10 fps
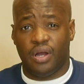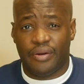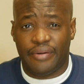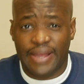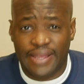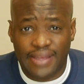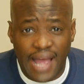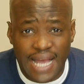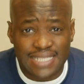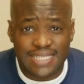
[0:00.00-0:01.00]
All right,
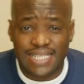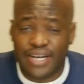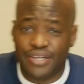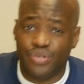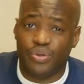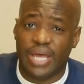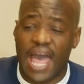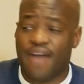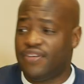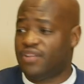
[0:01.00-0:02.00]
guys, there you
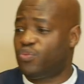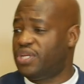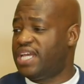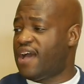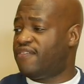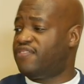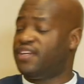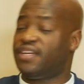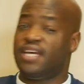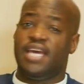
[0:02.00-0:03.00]
have it. We have
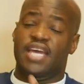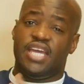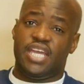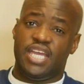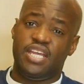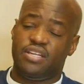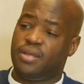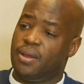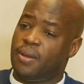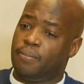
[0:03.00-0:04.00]
the Heat
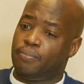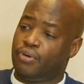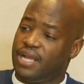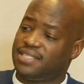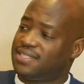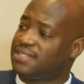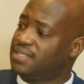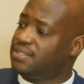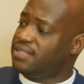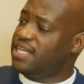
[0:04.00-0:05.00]
Press
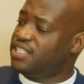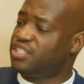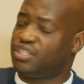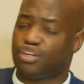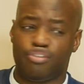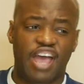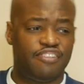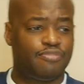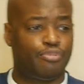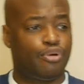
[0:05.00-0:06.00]
Nation
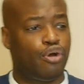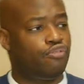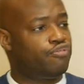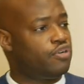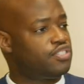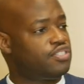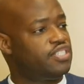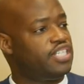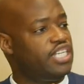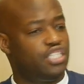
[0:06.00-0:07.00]
Craft Pro versus
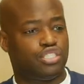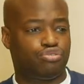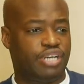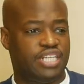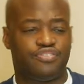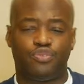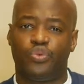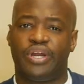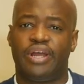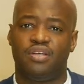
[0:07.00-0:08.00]
the Heat Transfer
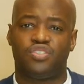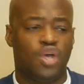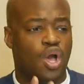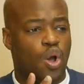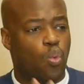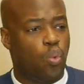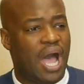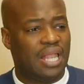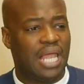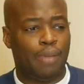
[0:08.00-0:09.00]
Warehouse
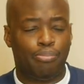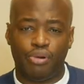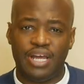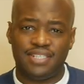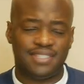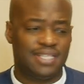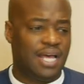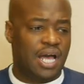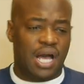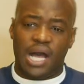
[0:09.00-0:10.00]
Walla press.
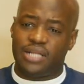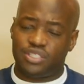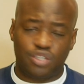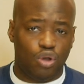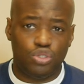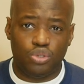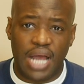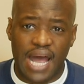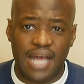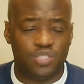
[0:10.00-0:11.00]
I told you
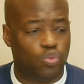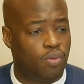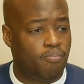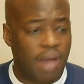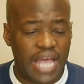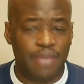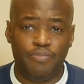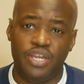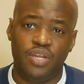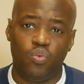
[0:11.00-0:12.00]
guys what my
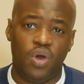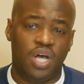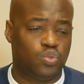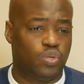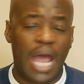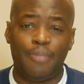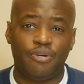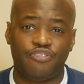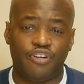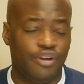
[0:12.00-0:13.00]
opinion was, what I
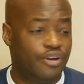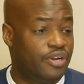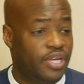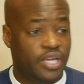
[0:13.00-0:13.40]
preferred.